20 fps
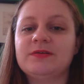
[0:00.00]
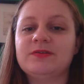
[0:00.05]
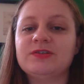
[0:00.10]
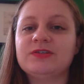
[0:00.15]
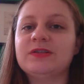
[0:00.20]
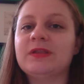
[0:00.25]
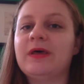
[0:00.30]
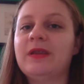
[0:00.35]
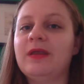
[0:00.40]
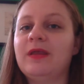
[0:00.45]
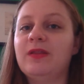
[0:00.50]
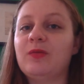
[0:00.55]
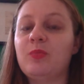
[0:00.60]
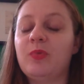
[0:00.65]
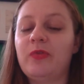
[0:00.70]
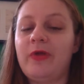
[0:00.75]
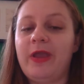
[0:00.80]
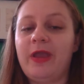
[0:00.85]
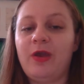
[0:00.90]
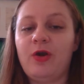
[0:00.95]
so I'm just letting the
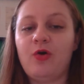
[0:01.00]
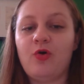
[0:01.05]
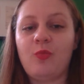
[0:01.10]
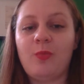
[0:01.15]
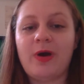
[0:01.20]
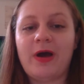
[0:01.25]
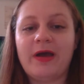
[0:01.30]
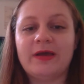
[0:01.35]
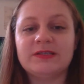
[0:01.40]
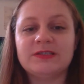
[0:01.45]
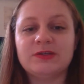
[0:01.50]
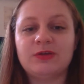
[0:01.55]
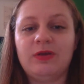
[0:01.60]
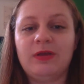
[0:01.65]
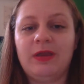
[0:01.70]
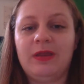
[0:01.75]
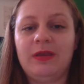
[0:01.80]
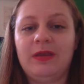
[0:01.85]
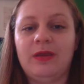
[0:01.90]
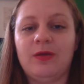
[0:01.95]
plane go by so you
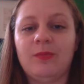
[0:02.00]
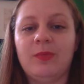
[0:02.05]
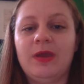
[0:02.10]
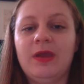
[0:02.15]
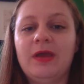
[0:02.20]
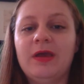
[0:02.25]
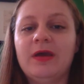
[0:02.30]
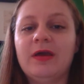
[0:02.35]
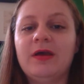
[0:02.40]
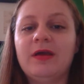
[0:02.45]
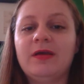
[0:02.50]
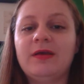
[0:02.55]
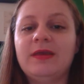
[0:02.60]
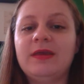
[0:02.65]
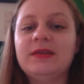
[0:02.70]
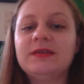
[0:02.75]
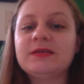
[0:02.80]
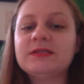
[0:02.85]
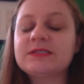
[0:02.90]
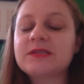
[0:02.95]
can hear me.
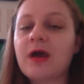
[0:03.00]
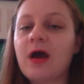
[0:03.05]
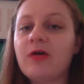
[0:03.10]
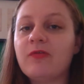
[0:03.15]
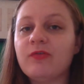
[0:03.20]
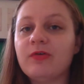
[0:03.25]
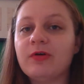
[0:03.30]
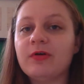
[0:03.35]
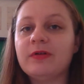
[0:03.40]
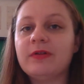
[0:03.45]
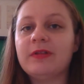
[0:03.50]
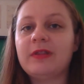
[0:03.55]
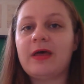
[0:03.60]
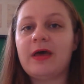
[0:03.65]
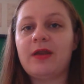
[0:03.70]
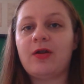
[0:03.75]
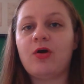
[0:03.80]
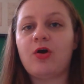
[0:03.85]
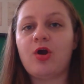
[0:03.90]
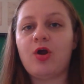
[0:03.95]
He discovered
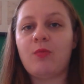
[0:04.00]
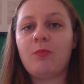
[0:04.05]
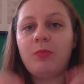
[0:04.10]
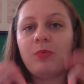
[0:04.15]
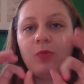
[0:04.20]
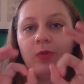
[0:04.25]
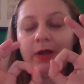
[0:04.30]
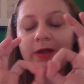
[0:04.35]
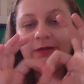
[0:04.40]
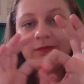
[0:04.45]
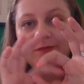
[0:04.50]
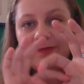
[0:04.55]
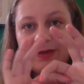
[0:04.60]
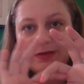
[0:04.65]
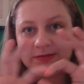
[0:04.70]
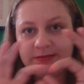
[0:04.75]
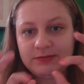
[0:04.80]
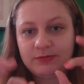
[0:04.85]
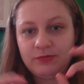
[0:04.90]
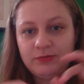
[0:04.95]
that our blood
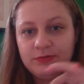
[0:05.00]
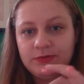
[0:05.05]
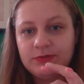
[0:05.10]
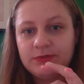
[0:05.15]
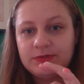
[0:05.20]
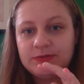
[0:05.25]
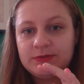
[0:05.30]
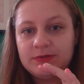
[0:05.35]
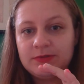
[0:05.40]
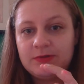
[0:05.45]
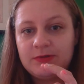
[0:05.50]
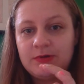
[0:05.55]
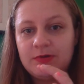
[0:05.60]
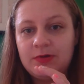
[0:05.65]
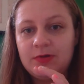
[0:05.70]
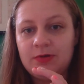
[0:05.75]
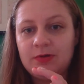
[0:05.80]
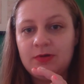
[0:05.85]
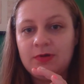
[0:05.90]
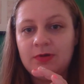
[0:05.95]
vessels
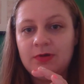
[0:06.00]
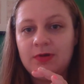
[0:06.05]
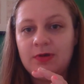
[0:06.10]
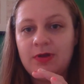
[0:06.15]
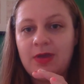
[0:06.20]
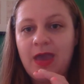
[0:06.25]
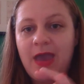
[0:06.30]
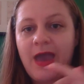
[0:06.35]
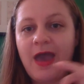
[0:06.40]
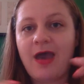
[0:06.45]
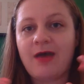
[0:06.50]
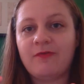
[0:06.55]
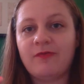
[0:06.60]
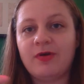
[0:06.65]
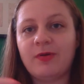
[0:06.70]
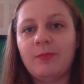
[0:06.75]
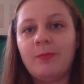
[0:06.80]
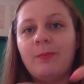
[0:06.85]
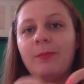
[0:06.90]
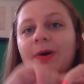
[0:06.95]
have
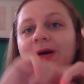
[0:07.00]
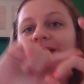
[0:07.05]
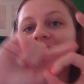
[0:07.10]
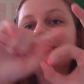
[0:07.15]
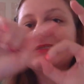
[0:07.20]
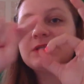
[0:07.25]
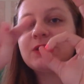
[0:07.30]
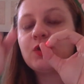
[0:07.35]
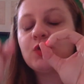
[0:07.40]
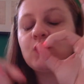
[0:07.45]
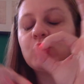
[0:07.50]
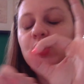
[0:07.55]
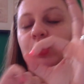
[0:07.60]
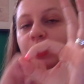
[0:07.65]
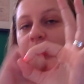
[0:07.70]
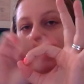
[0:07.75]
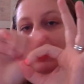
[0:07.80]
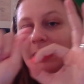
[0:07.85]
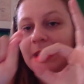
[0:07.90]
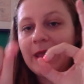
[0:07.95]
a
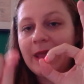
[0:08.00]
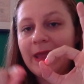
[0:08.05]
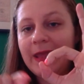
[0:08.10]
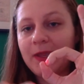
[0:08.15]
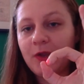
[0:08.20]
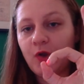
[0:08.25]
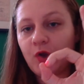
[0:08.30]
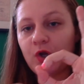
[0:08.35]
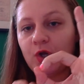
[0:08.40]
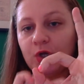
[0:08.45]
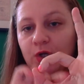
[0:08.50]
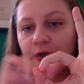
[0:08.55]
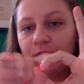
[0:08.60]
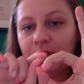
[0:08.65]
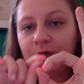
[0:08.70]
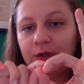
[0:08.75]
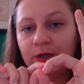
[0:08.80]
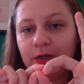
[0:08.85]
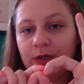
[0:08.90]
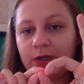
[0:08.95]
muscular layer
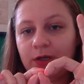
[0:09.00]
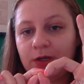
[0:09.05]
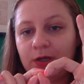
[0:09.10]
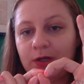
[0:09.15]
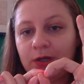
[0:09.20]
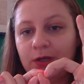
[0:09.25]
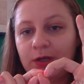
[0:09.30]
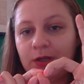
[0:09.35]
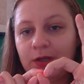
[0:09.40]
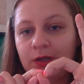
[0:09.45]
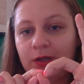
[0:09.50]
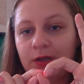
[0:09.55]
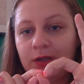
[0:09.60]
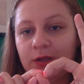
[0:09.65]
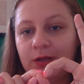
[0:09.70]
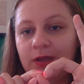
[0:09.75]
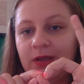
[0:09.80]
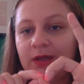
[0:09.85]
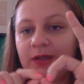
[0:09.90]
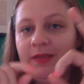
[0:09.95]

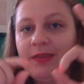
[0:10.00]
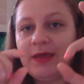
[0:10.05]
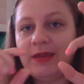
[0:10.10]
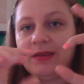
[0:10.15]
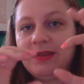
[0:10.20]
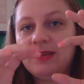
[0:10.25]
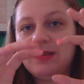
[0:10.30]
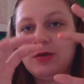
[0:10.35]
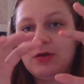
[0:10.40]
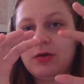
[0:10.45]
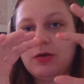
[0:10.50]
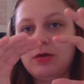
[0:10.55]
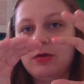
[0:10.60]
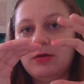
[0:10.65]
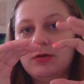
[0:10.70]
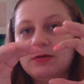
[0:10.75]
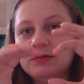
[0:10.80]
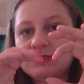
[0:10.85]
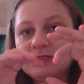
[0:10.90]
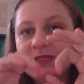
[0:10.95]
that either
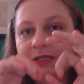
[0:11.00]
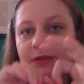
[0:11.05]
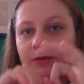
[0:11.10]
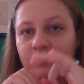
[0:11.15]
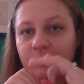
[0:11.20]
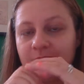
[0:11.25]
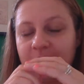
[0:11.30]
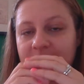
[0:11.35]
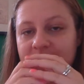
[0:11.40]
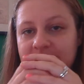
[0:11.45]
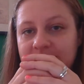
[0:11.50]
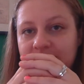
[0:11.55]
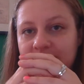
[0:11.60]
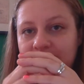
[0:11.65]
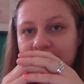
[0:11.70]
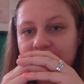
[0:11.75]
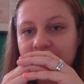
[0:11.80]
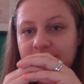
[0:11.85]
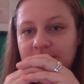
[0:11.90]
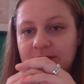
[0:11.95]

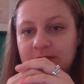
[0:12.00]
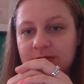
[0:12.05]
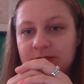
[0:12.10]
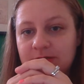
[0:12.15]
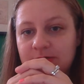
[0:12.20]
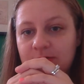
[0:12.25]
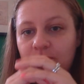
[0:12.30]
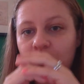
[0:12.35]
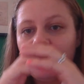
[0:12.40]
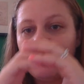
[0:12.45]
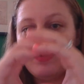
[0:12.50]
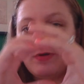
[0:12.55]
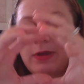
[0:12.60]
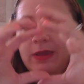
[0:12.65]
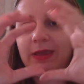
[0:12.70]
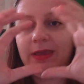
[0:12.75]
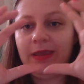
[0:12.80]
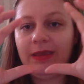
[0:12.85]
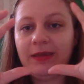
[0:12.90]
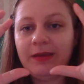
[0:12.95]
decreases or
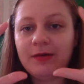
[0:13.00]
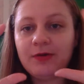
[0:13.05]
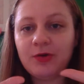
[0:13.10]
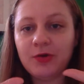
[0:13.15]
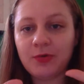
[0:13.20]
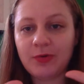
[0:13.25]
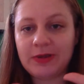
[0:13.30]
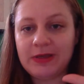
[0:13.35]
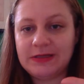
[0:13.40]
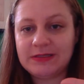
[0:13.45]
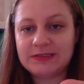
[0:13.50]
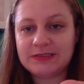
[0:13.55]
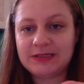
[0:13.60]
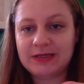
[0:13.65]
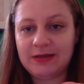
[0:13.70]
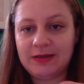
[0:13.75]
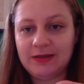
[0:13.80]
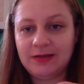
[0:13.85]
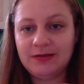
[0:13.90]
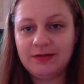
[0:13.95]

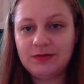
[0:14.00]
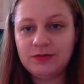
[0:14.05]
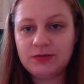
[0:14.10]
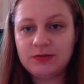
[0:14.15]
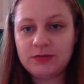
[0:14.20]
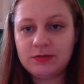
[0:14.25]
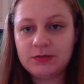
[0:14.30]
increases